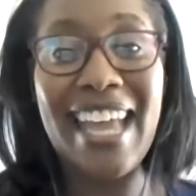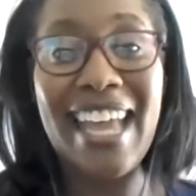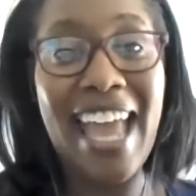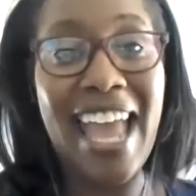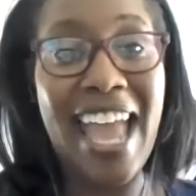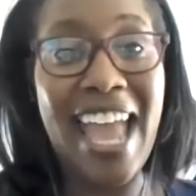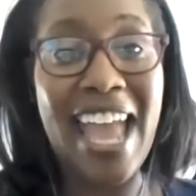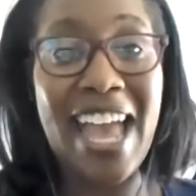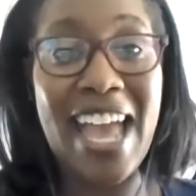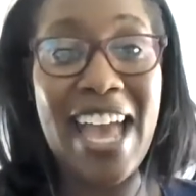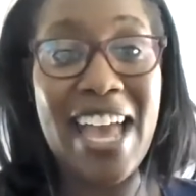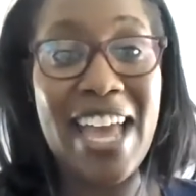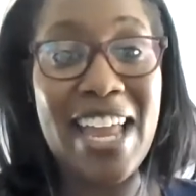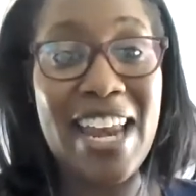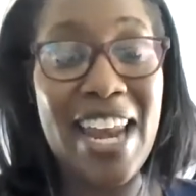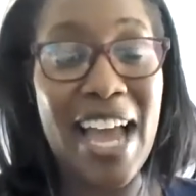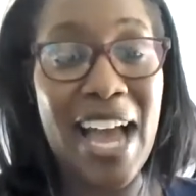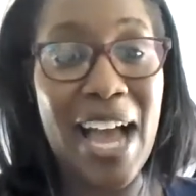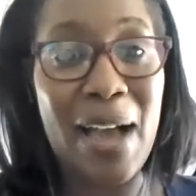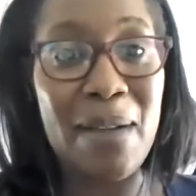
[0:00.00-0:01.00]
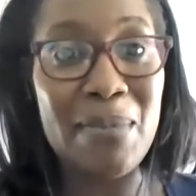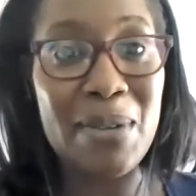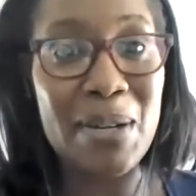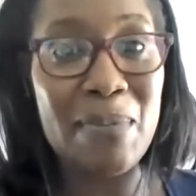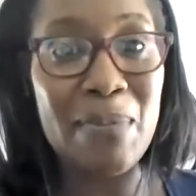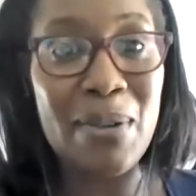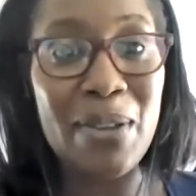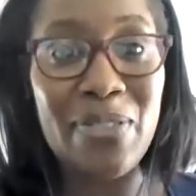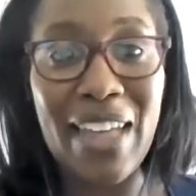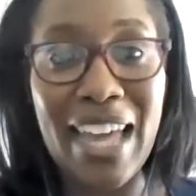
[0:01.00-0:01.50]
And I'm going to
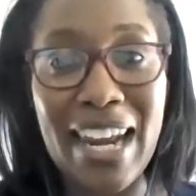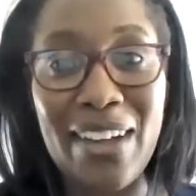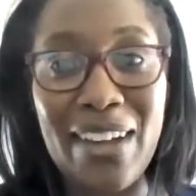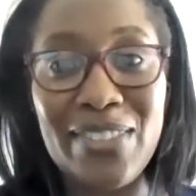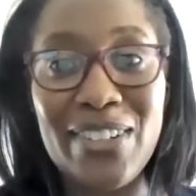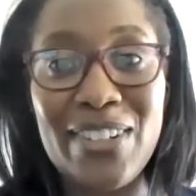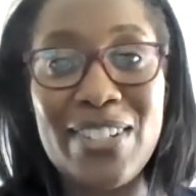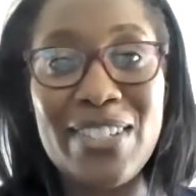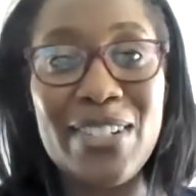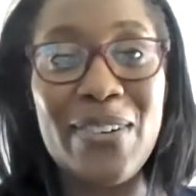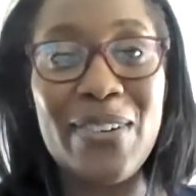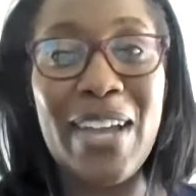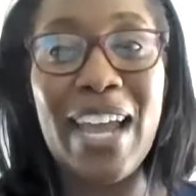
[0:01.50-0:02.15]
put that out there. So